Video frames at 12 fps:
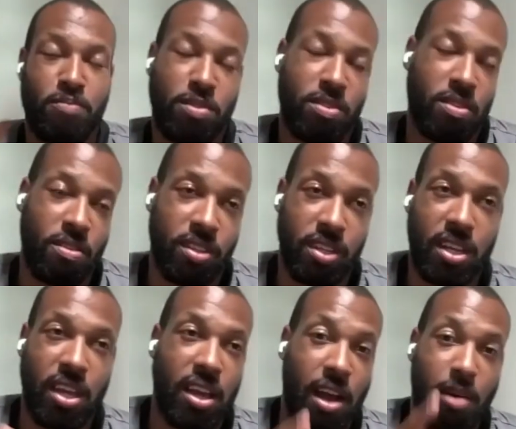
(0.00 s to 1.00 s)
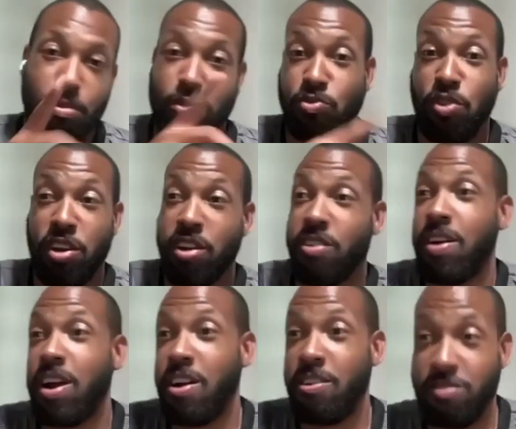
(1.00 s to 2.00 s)
you know, on the day I was running
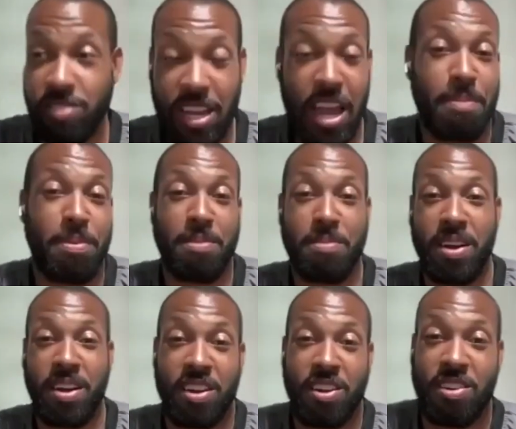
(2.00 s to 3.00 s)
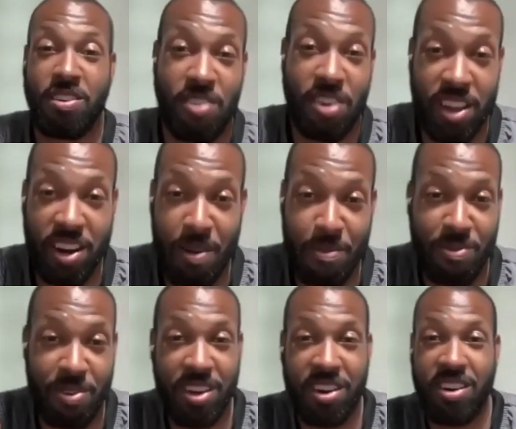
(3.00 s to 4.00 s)
around tapping my crane
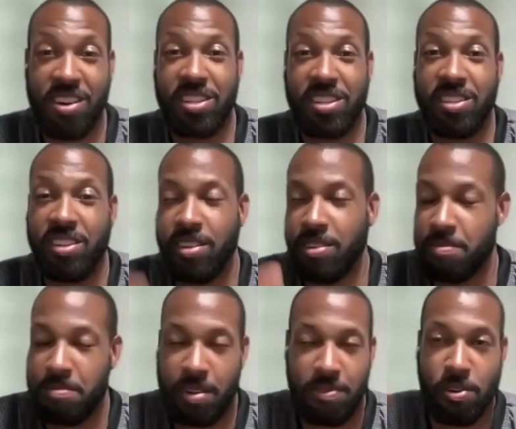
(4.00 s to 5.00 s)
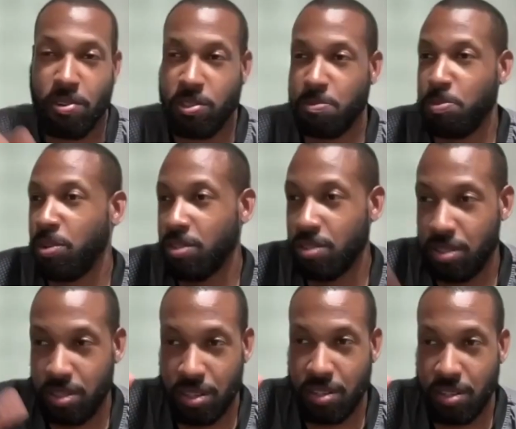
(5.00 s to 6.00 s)
operator, and my focus
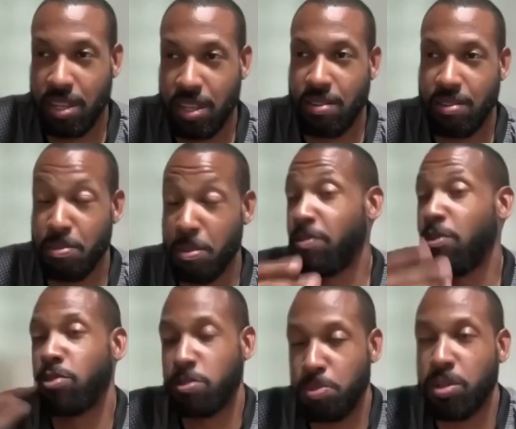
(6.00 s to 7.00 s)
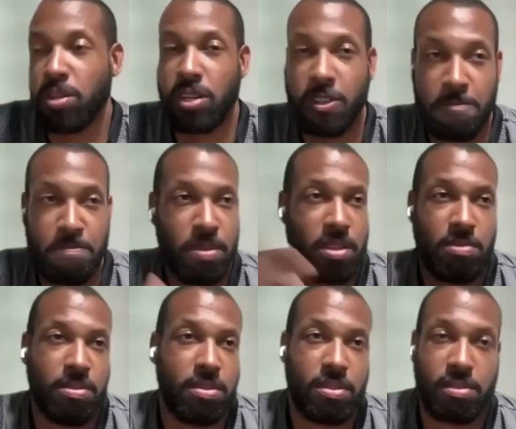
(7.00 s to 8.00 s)
pullers, you know, my focus puller, he
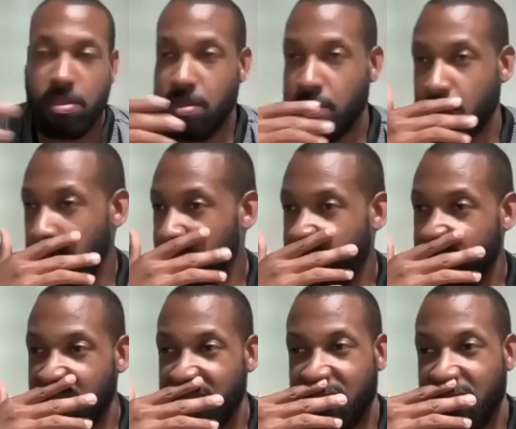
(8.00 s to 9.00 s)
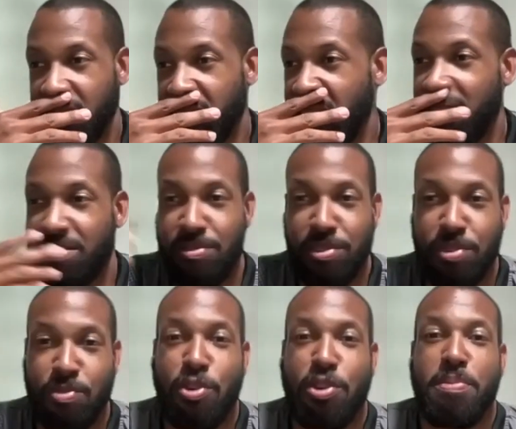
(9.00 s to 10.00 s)
was great. So I didn't have to really
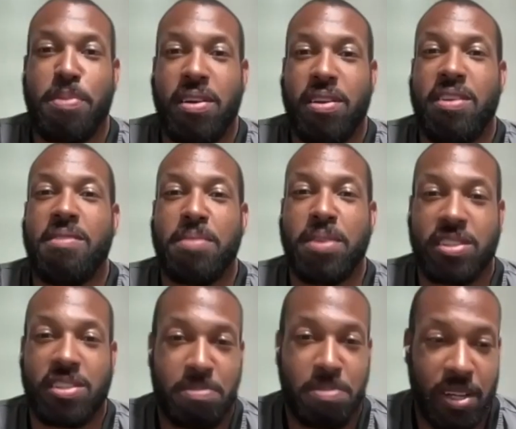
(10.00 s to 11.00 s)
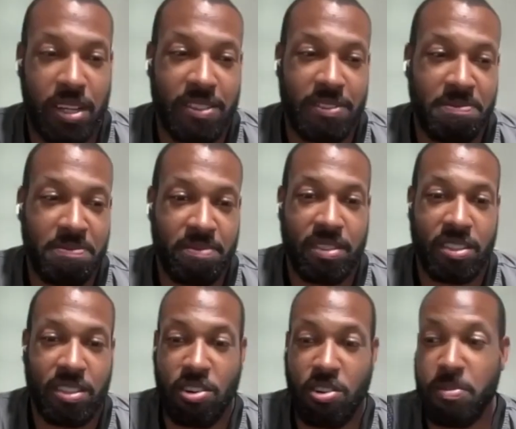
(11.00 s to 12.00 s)
worry about him much, but
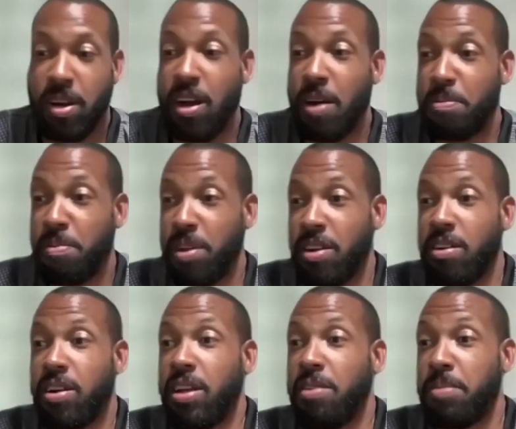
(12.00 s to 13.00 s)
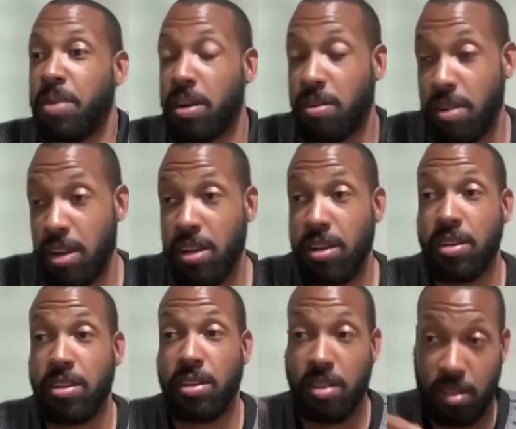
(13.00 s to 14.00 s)
you know, my operator and my
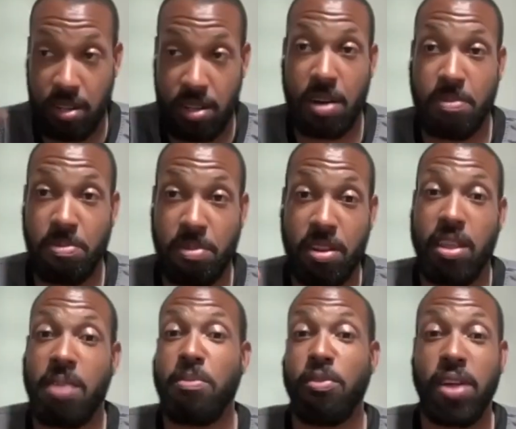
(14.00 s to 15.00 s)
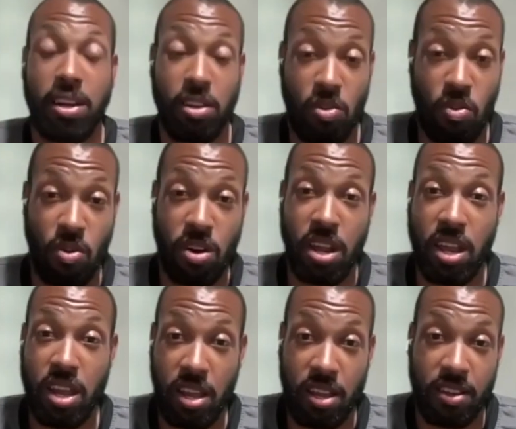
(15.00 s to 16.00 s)
crane operator, they both had to
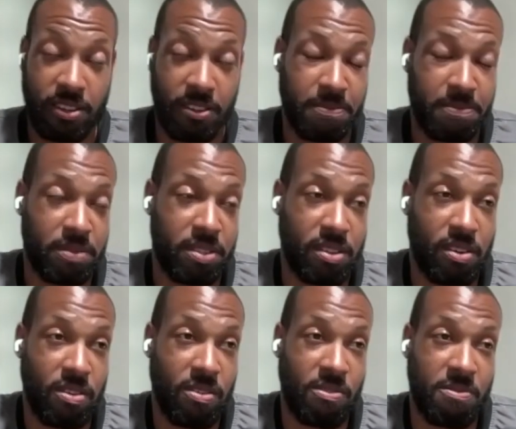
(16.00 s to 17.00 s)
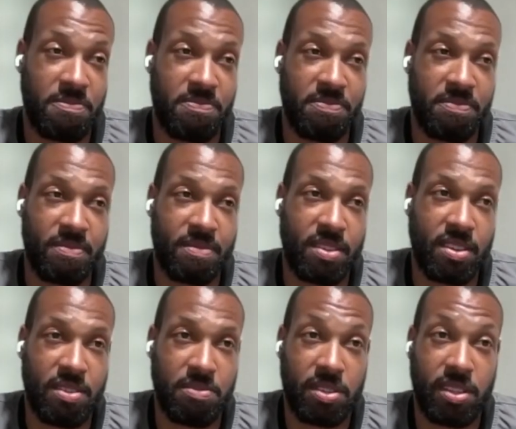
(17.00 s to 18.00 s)
coordinate. So
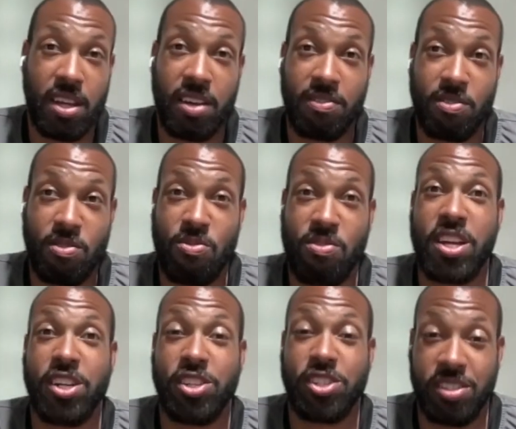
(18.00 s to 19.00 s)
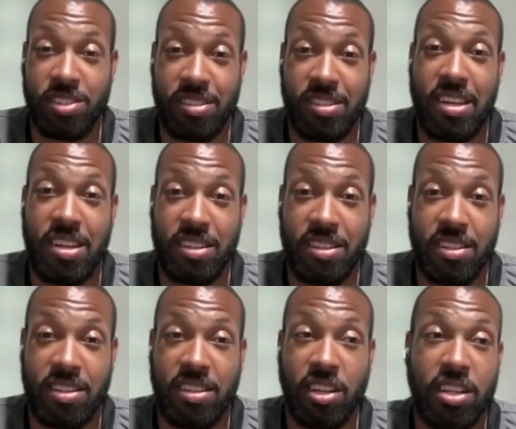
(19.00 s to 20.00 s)
it was a lot of coordination,
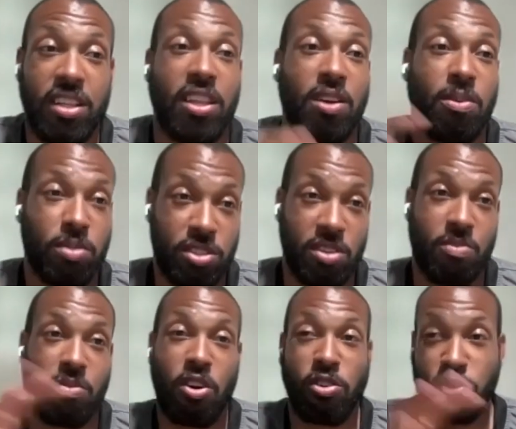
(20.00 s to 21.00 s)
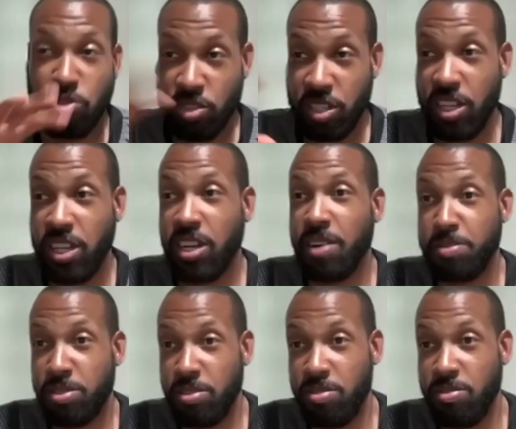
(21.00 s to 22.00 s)
and luckily there was some rehearsal leading
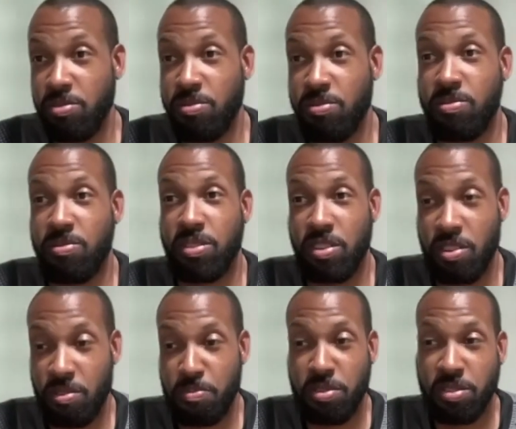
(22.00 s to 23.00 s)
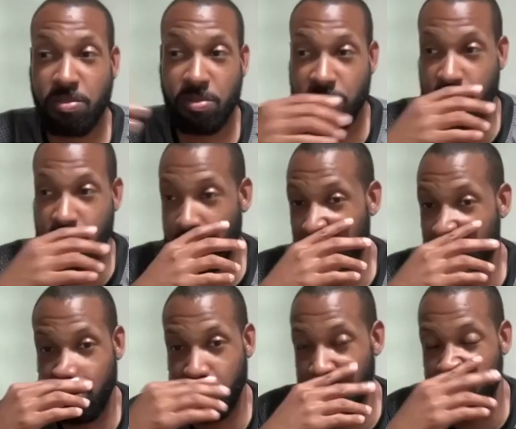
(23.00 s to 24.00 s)
up to, you know, principal
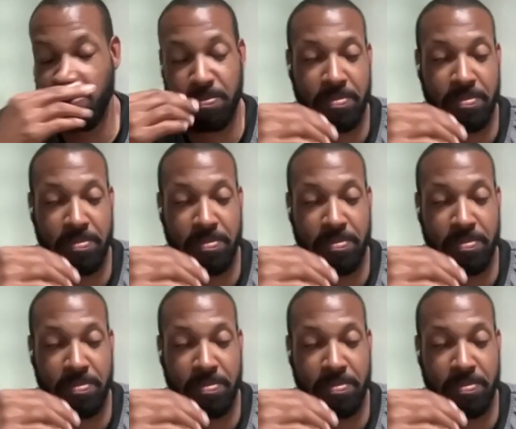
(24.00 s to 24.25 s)
photography.